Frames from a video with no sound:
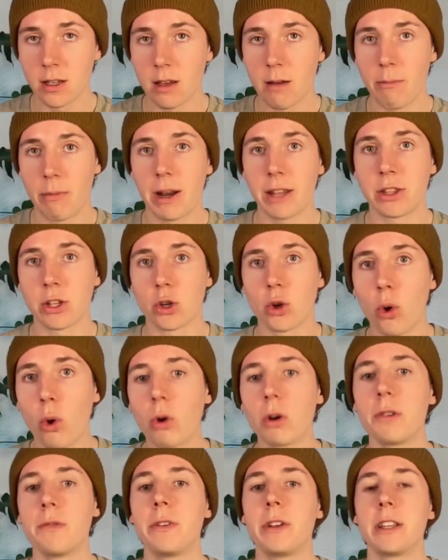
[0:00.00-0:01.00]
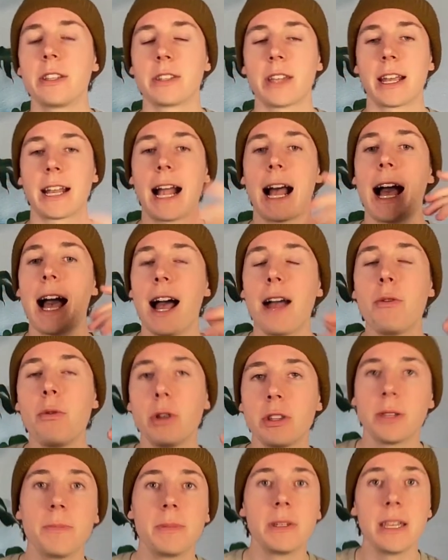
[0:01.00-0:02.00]
But at the core of it is like, I
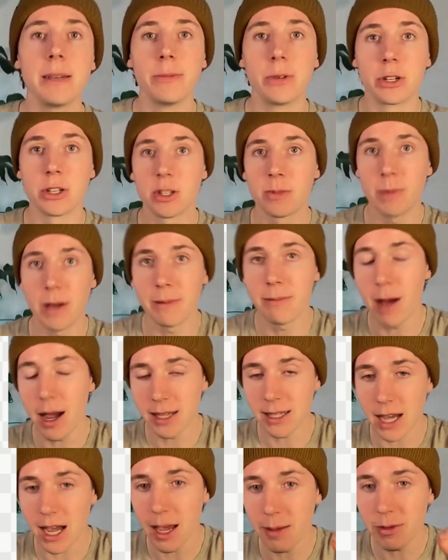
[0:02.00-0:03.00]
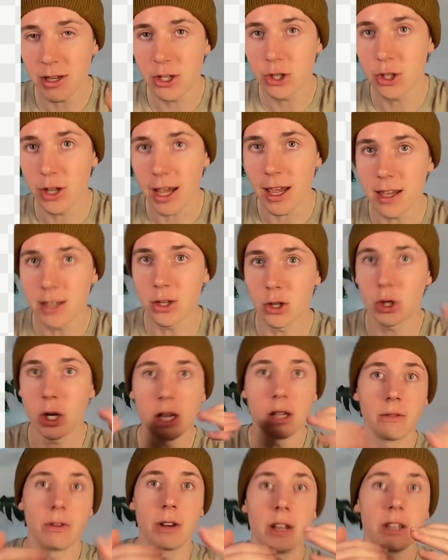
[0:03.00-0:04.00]
want to be able to spend my time each day
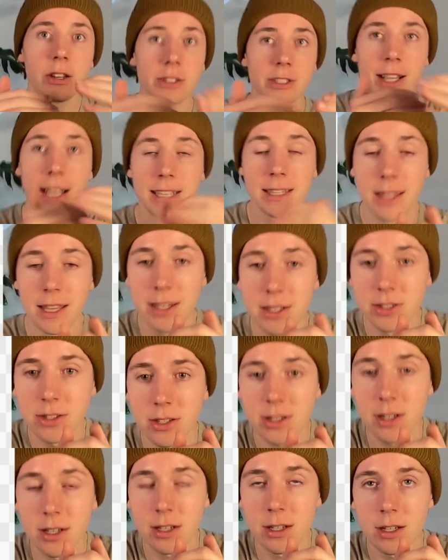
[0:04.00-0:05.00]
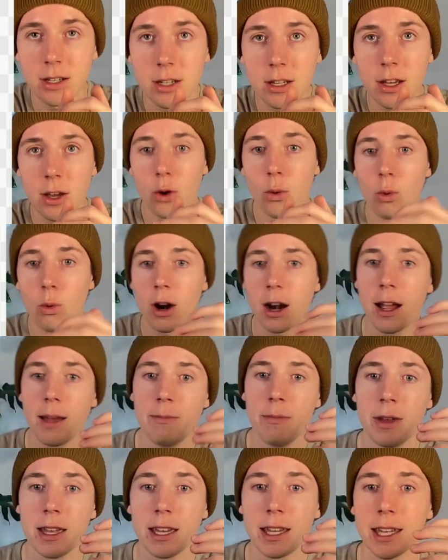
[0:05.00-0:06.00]
creating videos like this, where
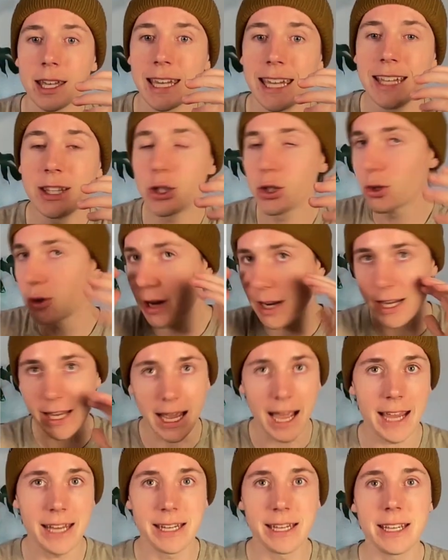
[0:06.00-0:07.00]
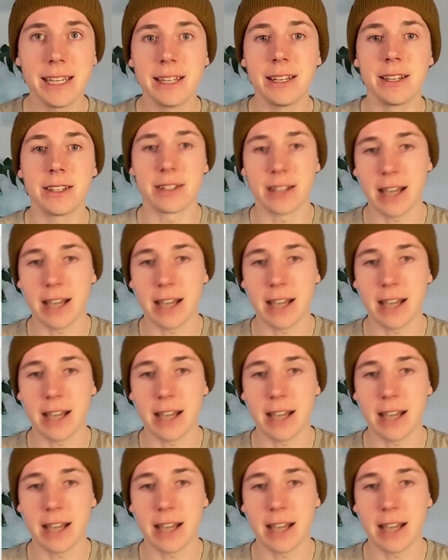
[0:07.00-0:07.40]
I'm integrating ideas.